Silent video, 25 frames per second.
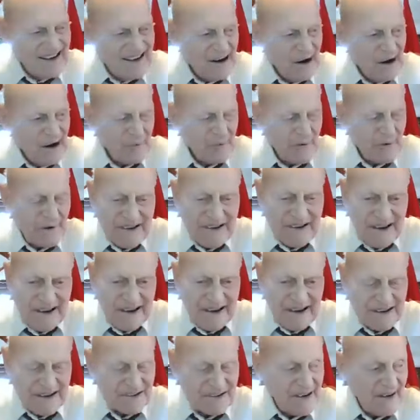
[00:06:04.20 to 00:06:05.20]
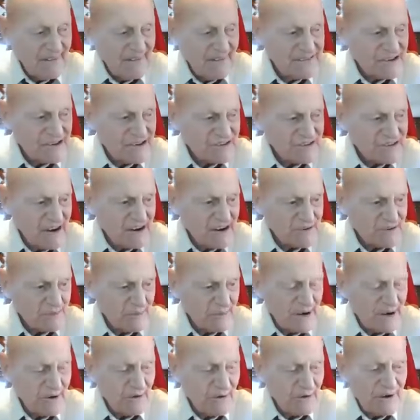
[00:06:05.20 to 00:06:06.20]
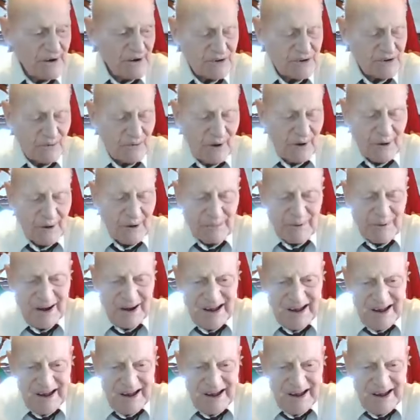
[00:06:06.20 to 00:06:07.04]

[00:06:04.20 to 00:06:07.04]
a couple of days. Now, he just asked me a question, Rob.